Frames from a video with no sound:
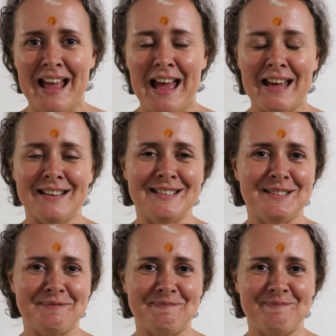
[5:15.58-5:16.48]
And
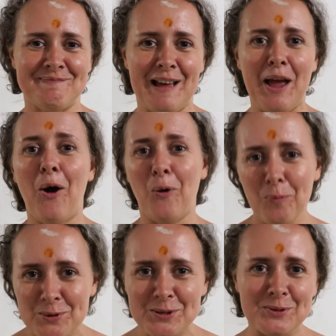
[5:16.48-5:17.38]
I
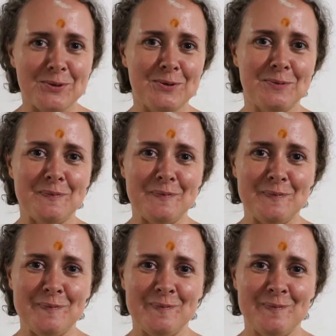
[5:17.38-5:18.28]
hope to
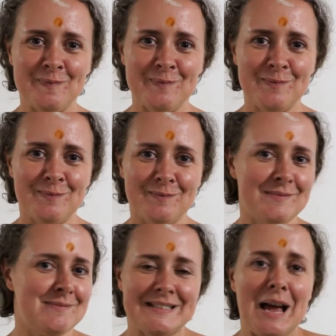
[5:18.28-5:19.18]

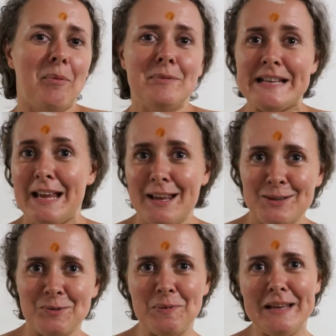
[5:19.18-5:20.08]
someday
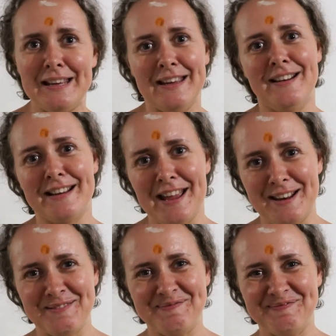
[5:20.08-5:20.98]
to be here
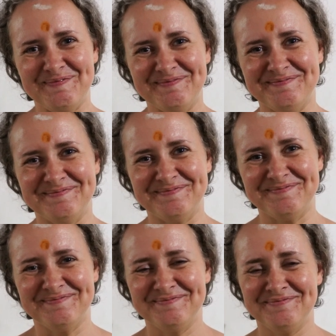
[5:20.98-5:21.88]
again.
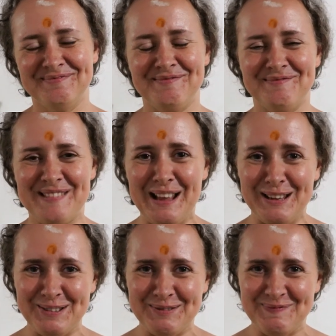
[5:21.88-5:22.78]

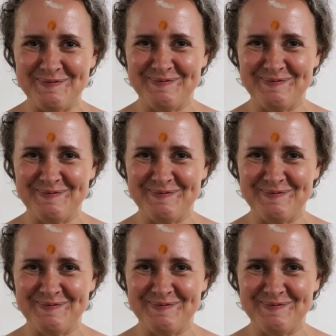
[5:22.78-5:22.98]
Thank you.